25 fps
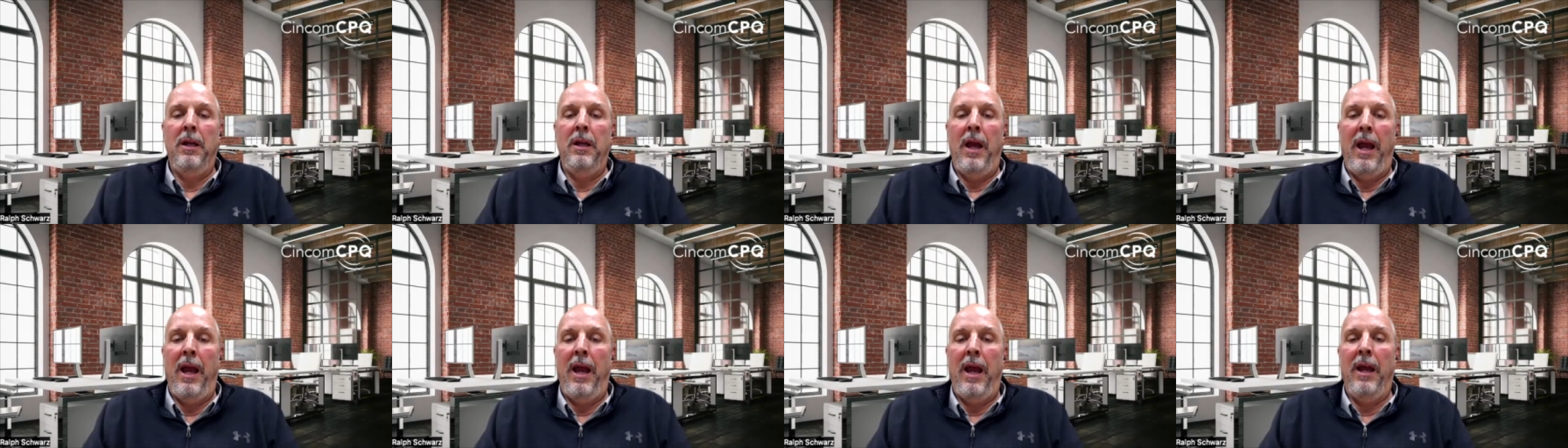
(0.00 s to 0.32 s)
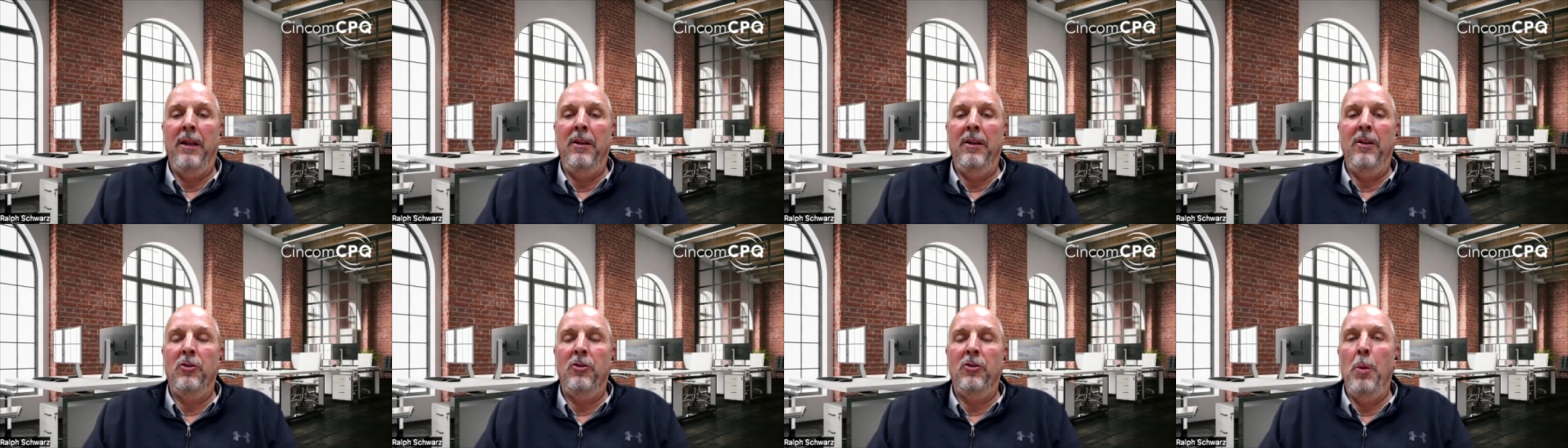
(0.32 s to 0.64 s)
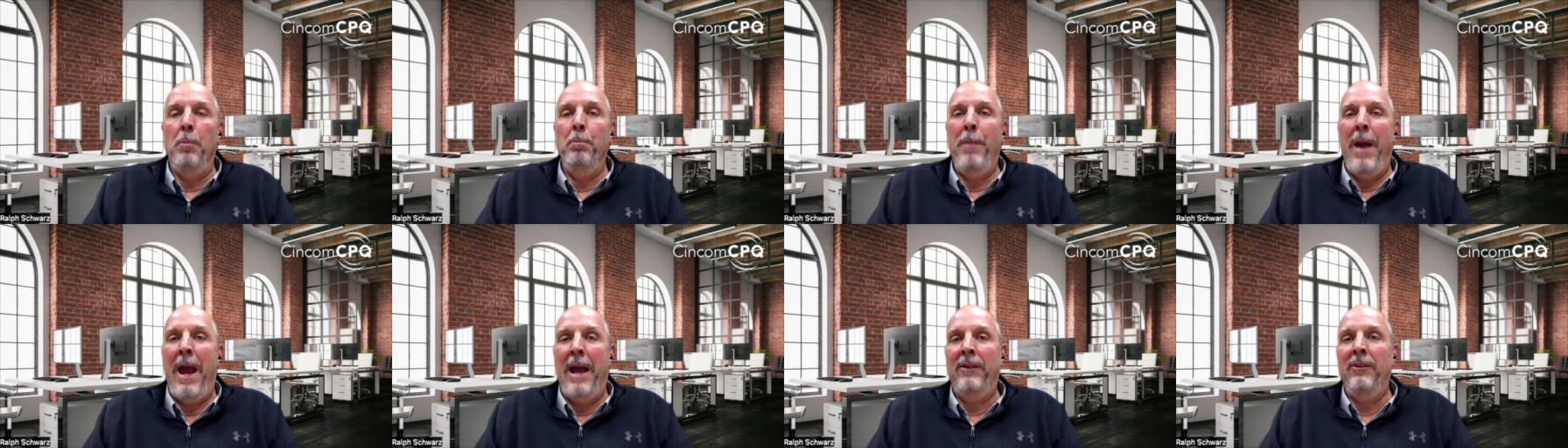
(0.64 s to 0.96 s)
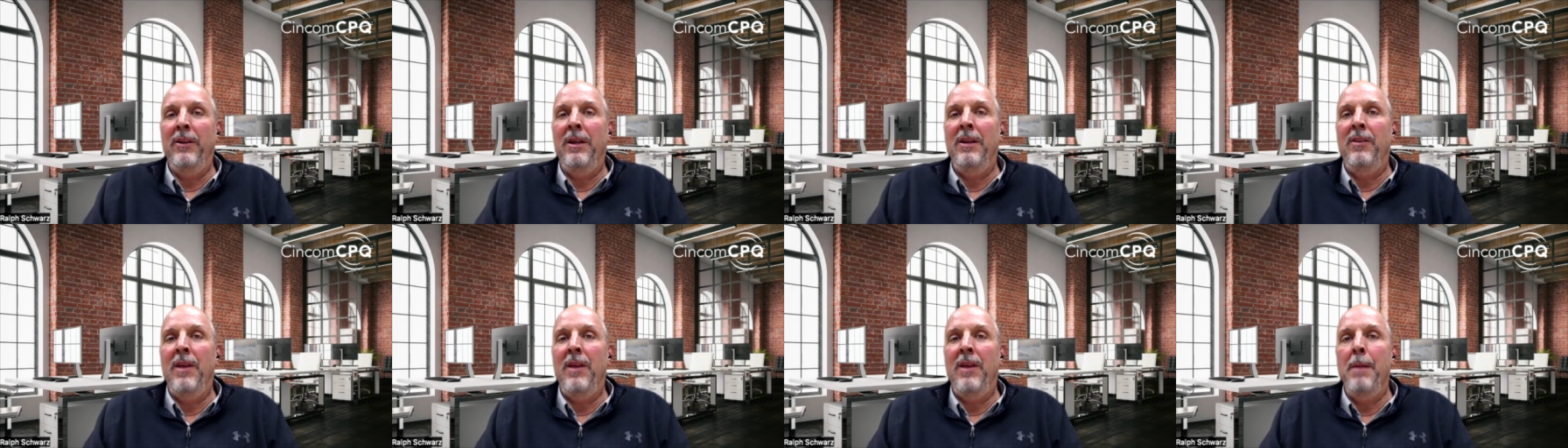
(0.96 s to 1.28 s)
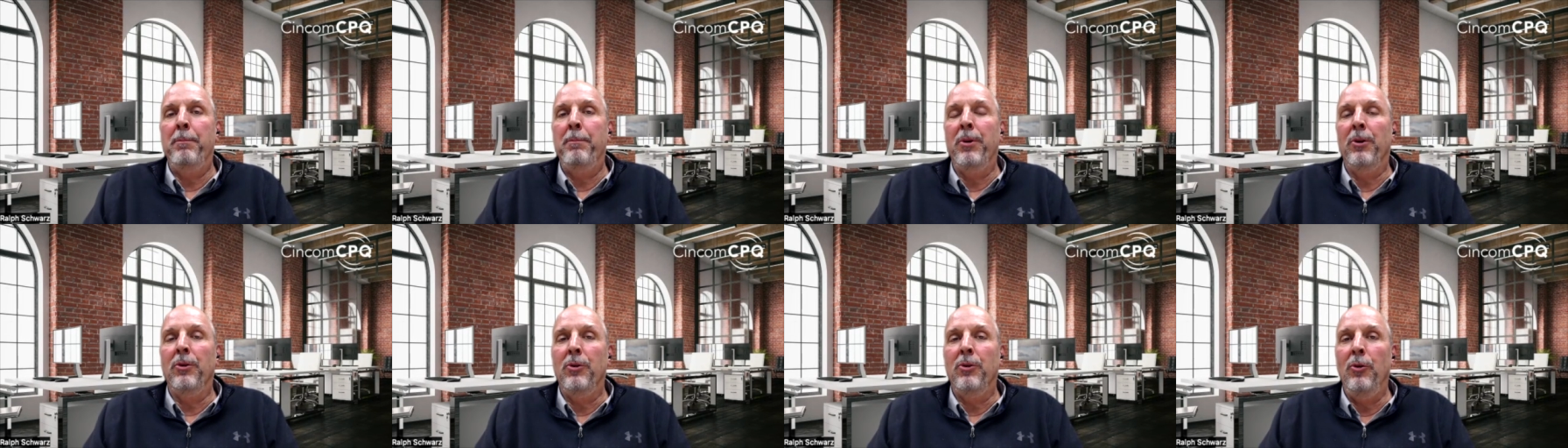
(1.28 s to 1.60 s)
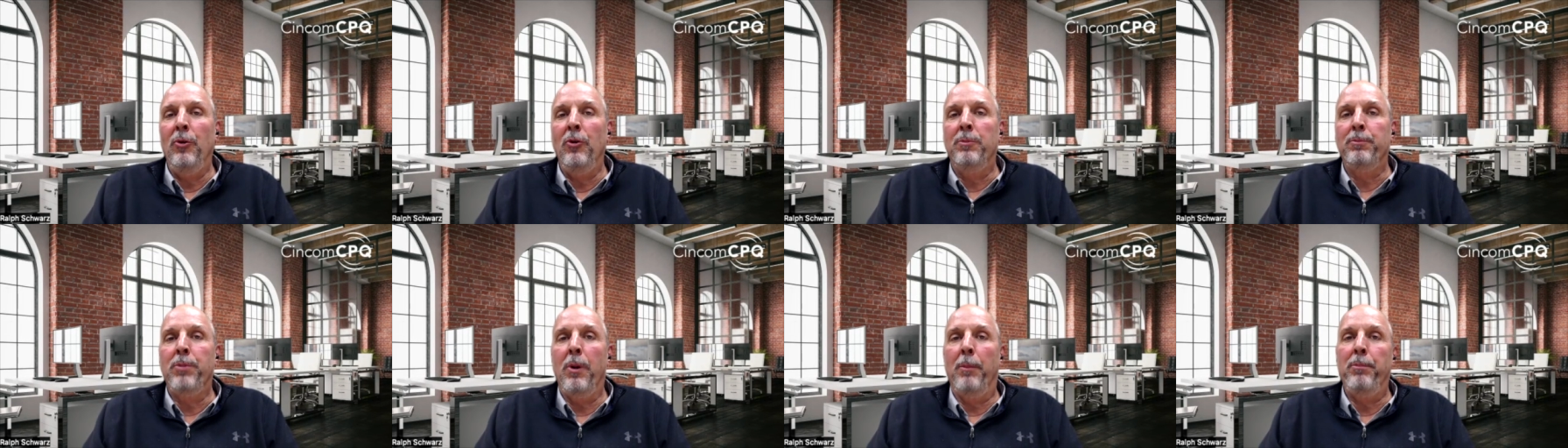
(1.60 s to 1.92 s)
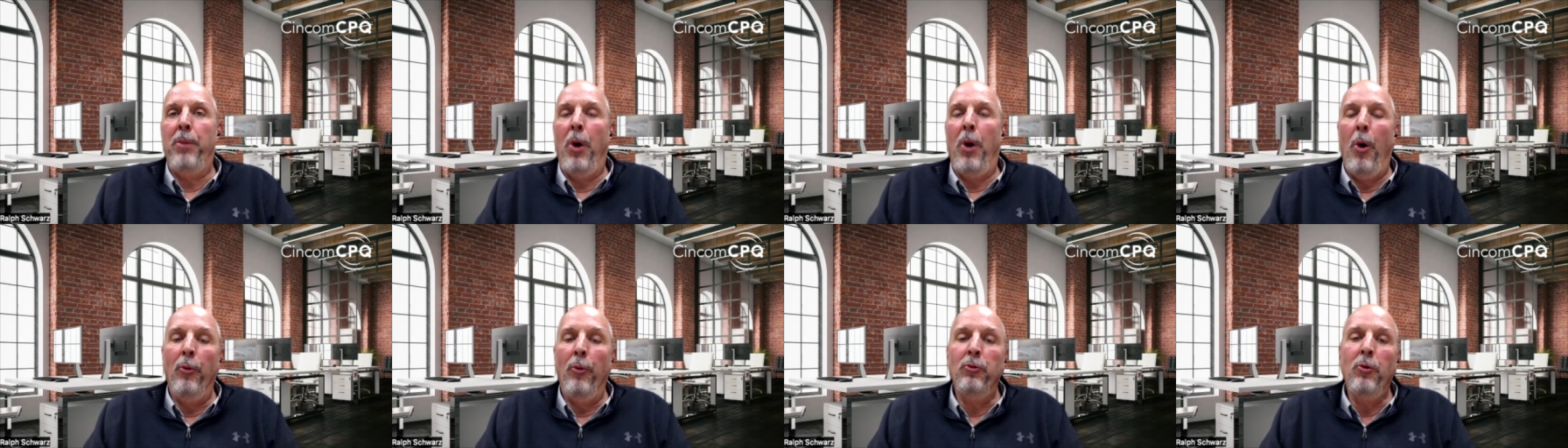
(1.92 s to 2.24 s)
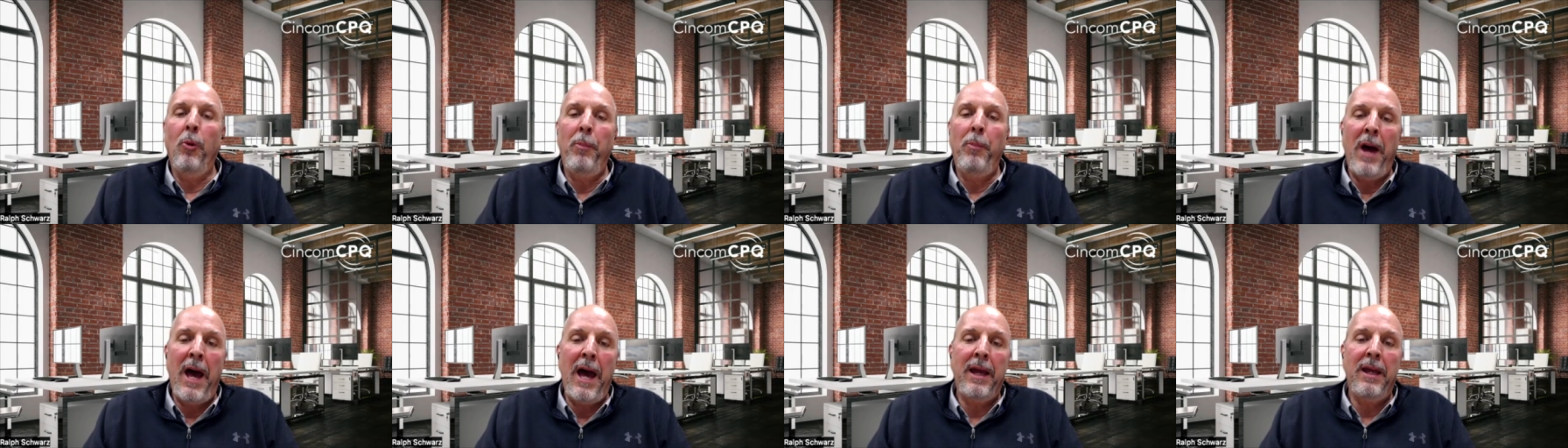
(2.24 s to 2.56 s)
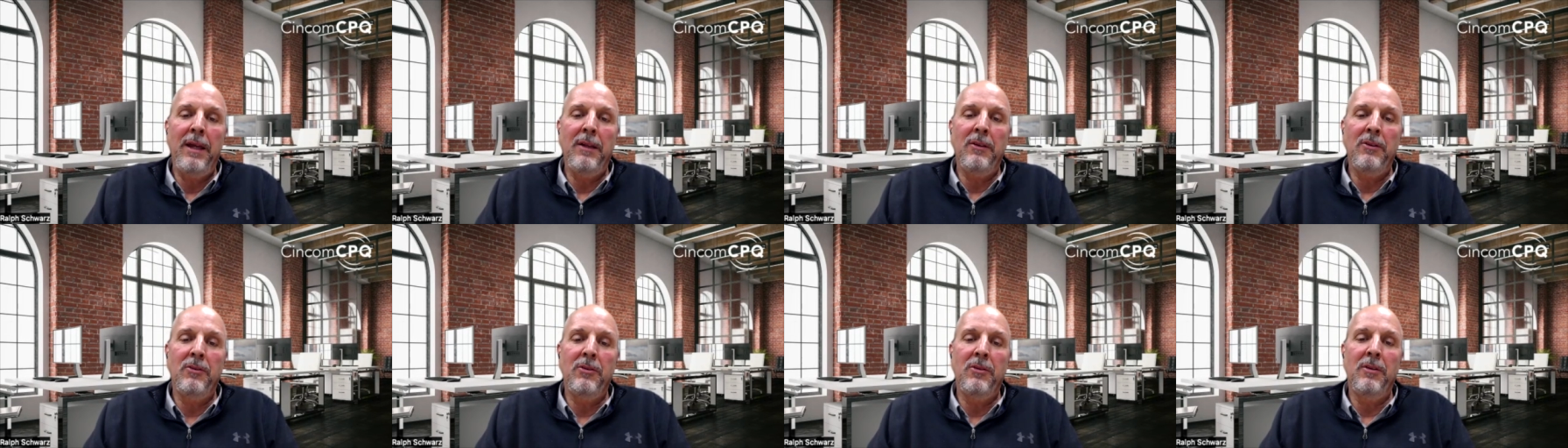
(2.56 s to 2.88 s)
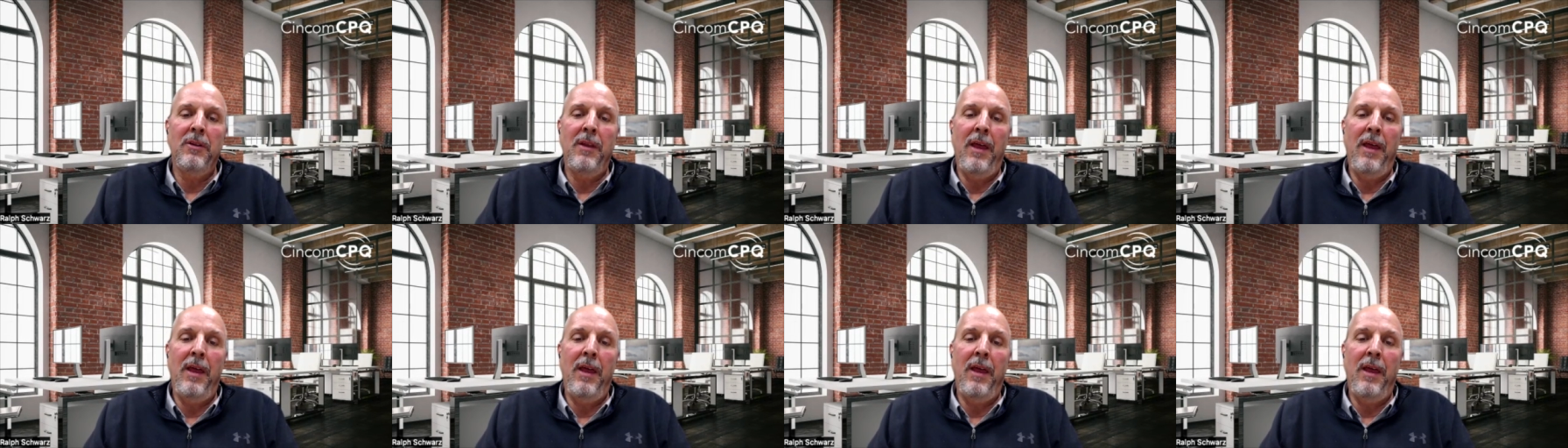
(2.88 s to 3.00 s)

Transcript: And to manually then produce proposal packets